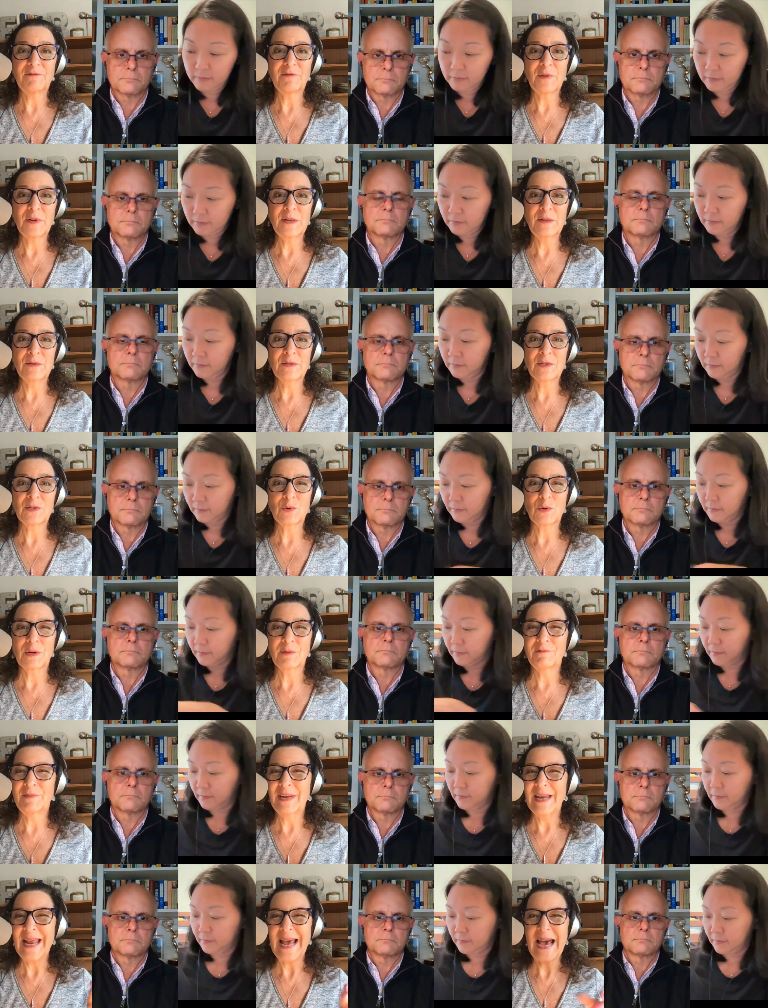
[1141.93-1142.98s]
Speaker 1: for you to sort of
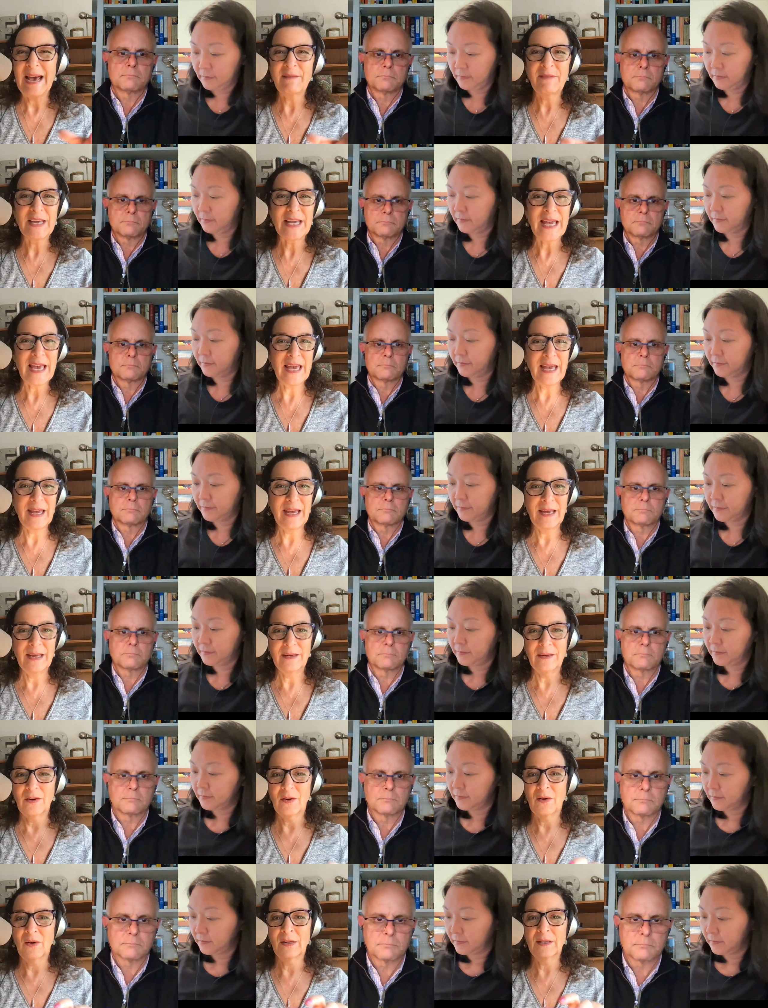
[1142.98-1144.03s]
navigate
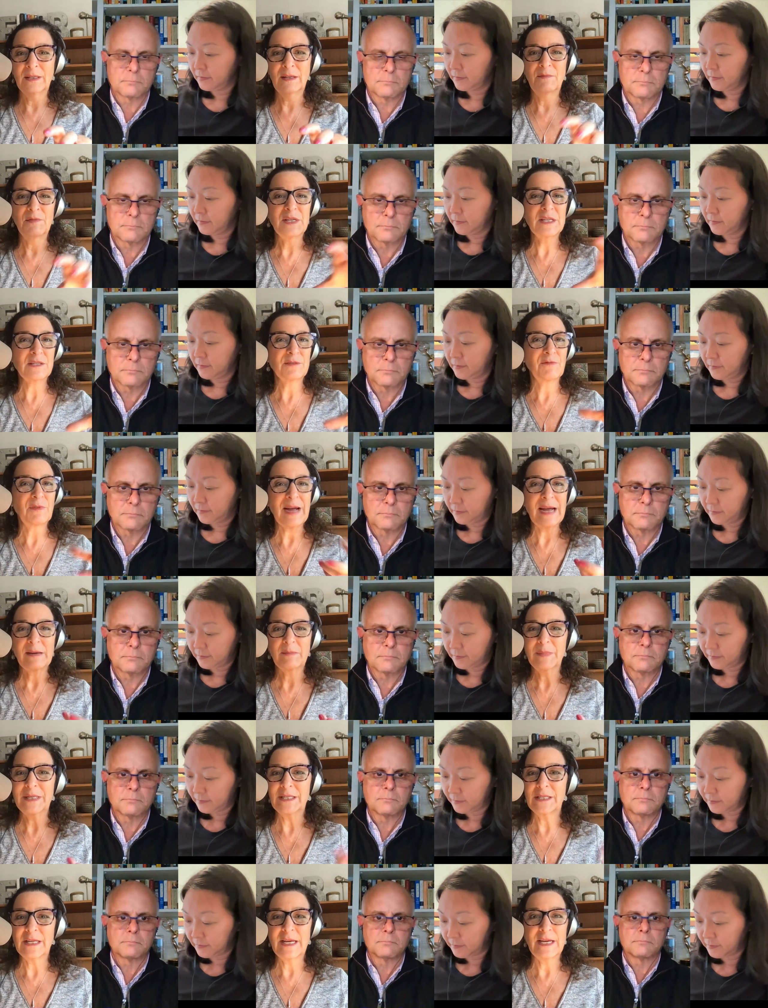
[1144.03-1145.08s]
all of this
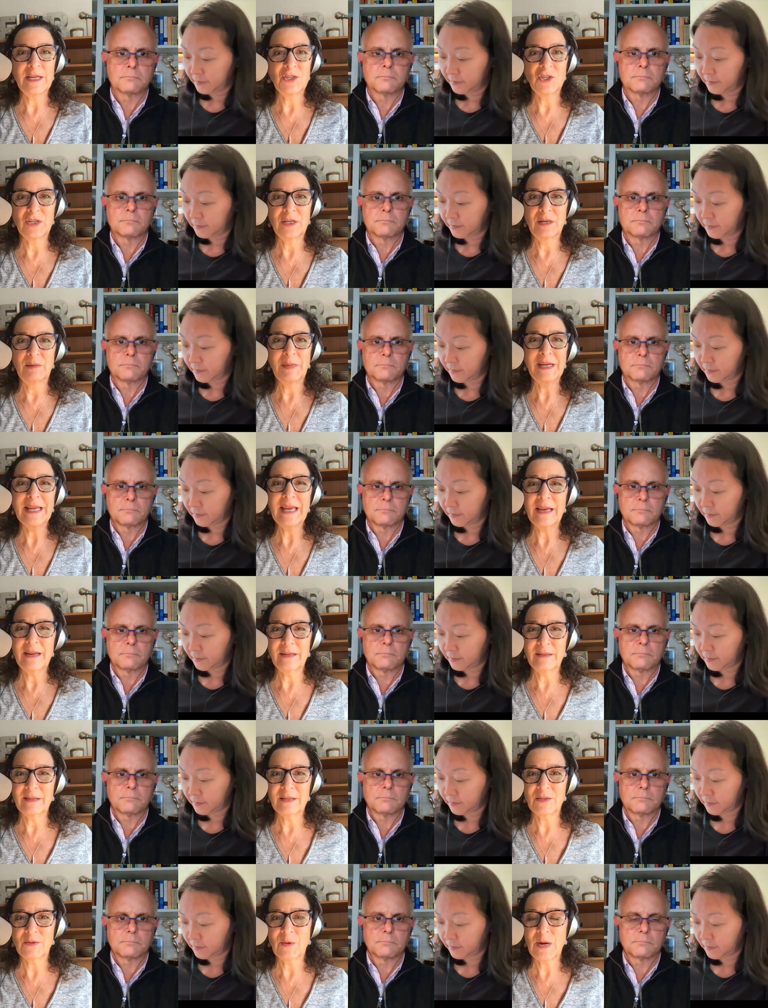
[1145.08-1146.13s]
fragmentation. Am I getting
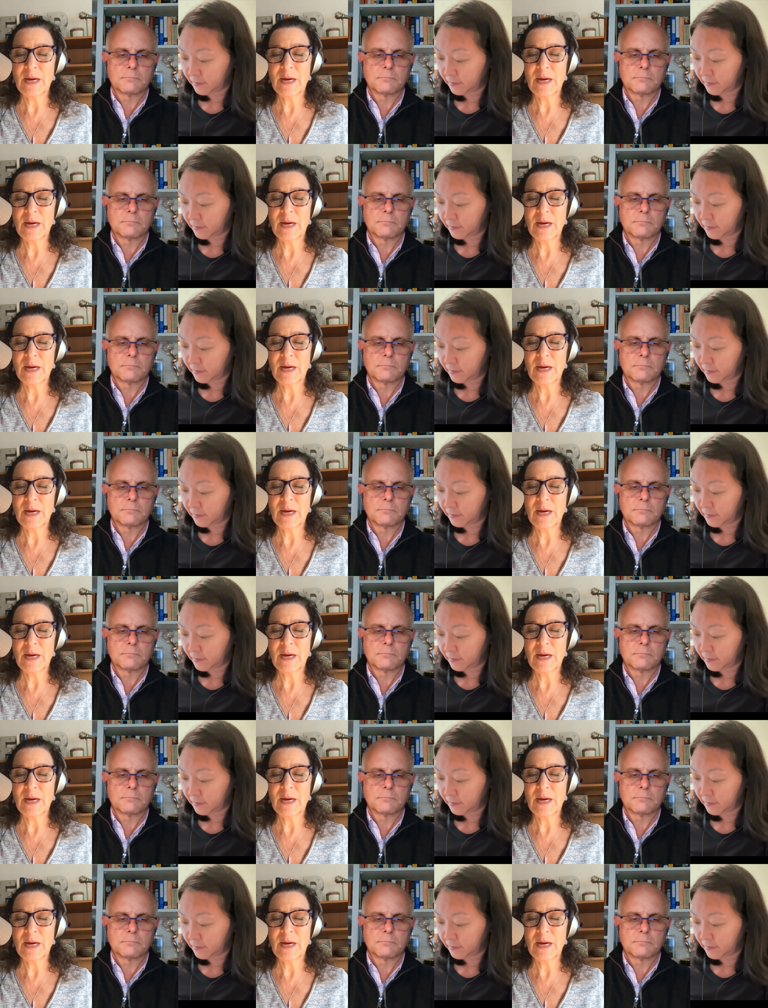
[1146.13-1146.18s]
this